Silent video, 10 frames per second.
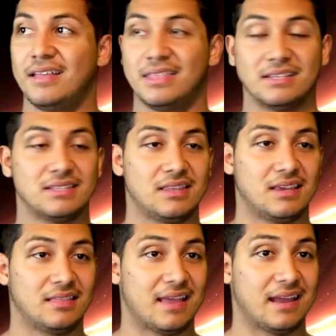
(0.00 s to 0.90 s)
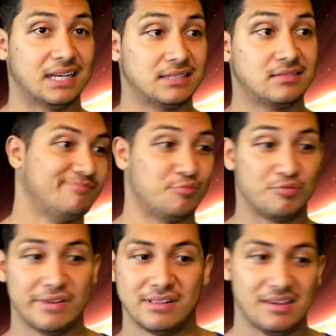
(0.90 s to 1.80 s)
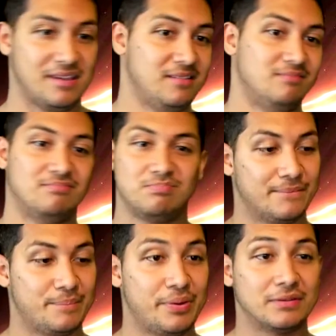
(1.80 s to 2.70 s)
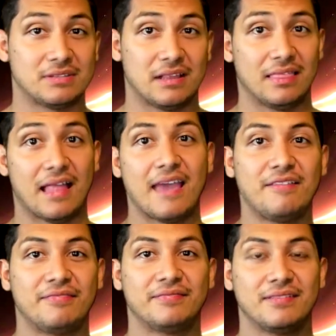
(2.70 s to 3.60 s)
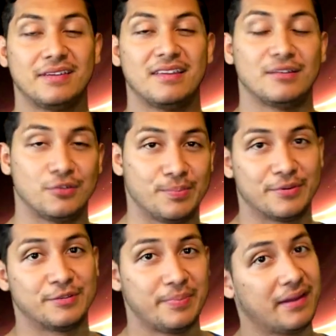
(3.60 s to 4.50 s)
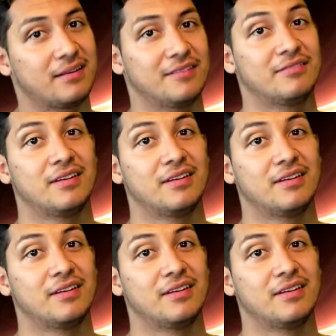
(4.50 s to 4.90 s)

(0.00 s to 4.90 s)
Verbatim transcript: this thing that really puts life into perspective.